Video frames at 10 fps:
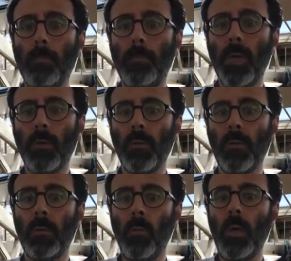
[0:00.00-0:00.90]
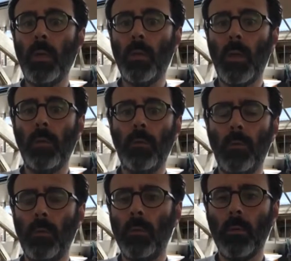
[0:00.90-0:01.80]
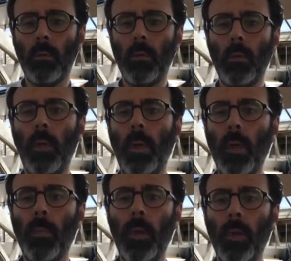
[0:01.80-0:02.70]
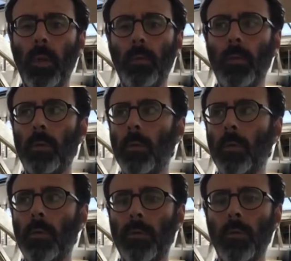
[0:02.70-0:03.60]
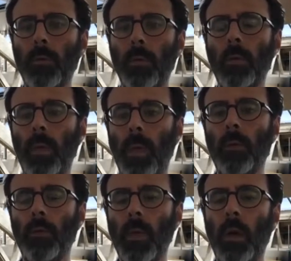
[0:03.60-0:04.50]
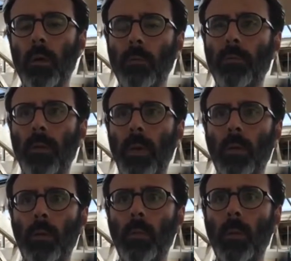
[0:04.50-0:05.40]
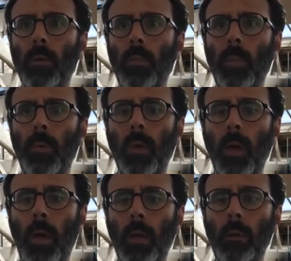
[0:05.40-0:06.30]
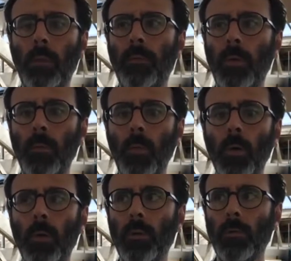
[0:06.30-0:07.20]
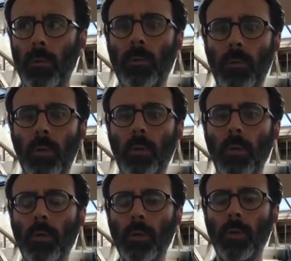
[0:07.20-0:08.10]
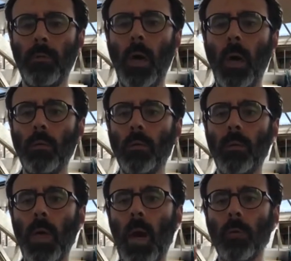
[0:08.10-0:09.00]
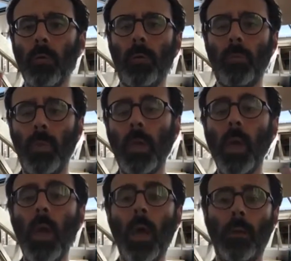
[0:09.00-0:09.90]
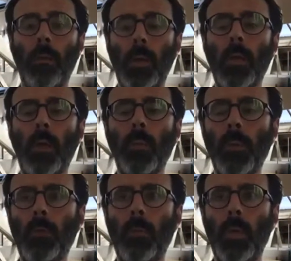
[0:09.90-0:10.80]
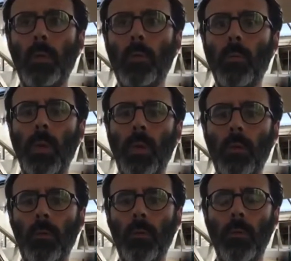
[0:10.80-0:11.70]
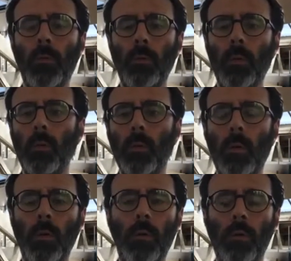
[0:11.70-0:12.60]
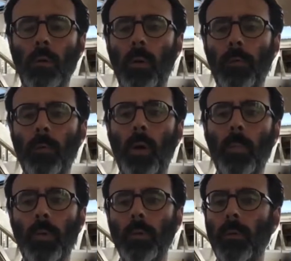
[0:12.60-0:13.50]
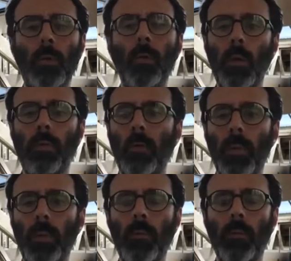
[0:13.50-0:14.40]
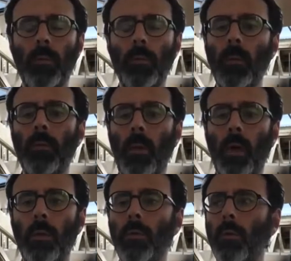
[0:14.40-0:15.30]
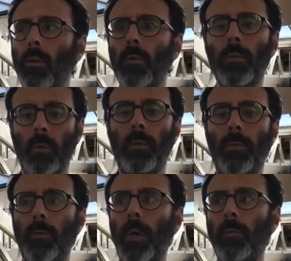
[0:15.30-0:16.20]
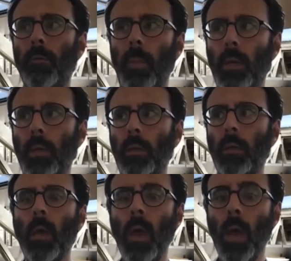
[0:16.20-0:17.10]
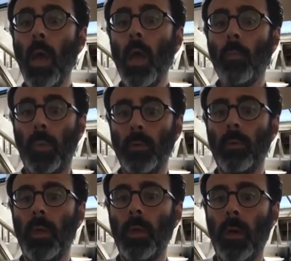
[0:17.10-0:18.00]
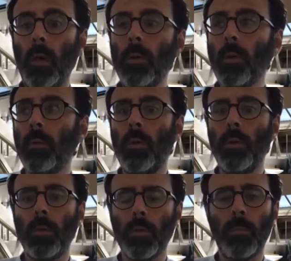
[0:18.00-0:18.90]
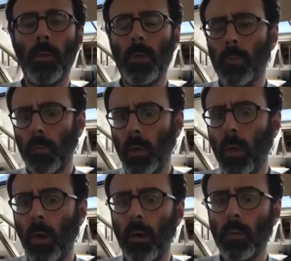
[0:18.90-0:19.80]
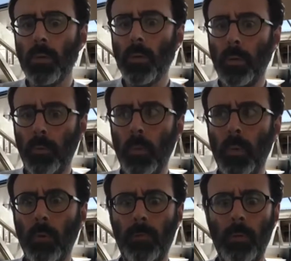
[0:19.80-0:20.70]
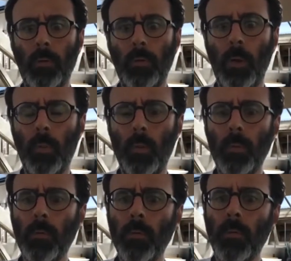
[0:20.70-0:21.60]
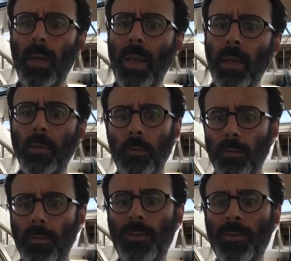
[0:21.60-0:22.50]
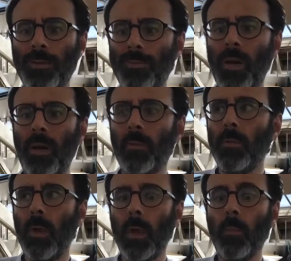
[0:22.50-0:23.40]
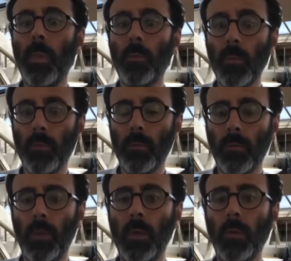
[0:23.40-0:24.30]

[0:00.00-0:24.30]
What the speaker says: because we tend to label every condition of uncertainty as doubt. In fact, early modern people had different words for different conditions of doubt. So doubt was really a radical impossibility to make a decision. You know, you have two options and you can simply just decide. So you should refrain from acting. But there are other conditions which were called scruple, for example, which was a lighter condition of doubt, if you like, but was considered